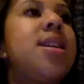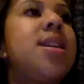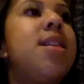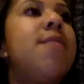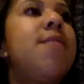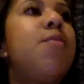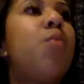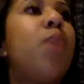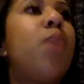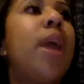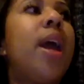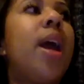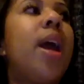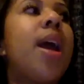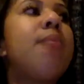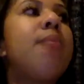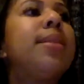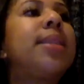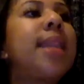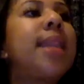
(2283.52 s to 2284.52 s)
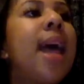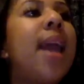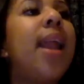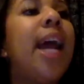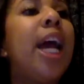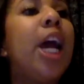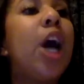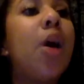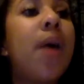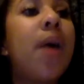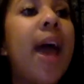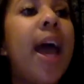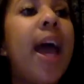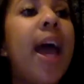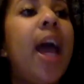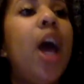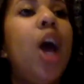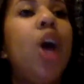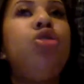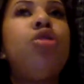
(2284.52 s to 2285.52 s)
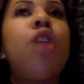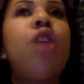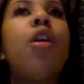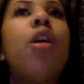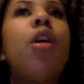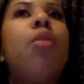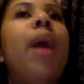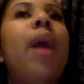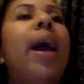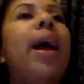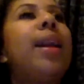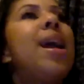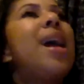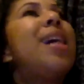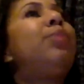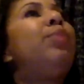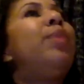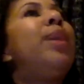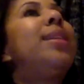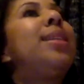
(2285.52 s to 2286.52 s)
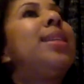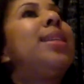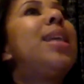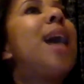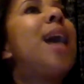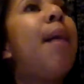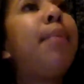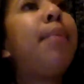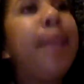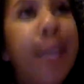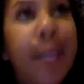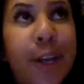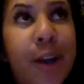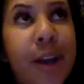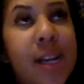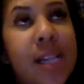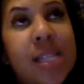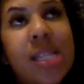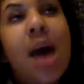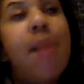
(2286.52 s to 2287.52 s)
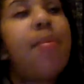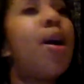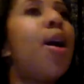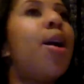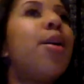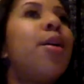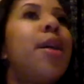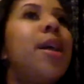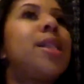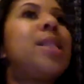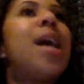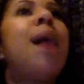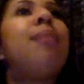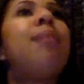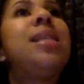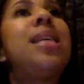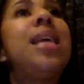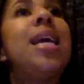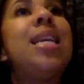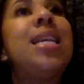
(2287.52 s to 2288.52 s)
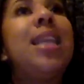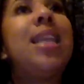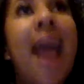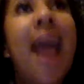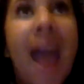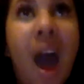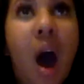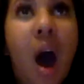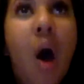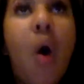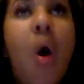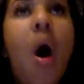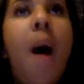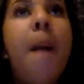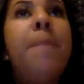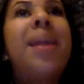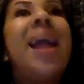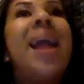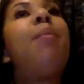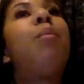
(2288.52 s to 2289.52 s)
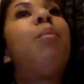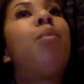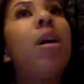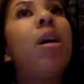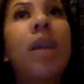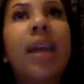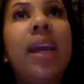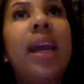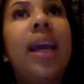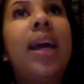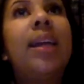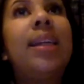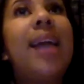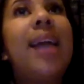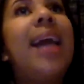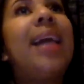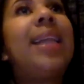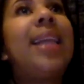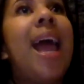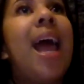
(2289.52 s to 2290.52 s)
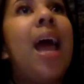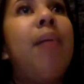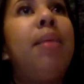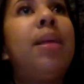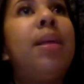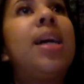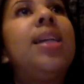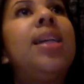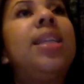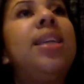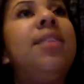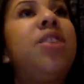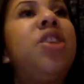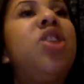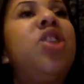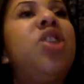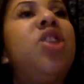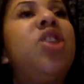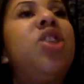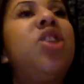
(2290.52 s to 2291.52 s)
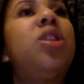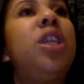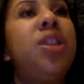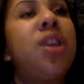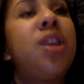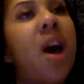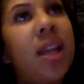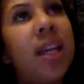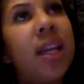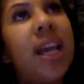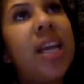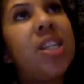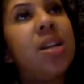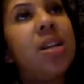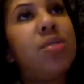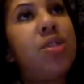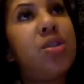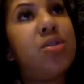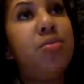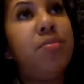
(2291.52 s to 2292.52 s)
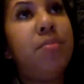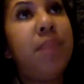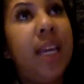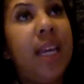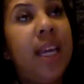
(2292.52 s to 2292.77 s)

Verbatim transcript: enough where it was kind of like, okay, y'all don't recognize me as a top leader and a top earner and top 10 now, but I'm working like that because eventually y'all to catch up to me,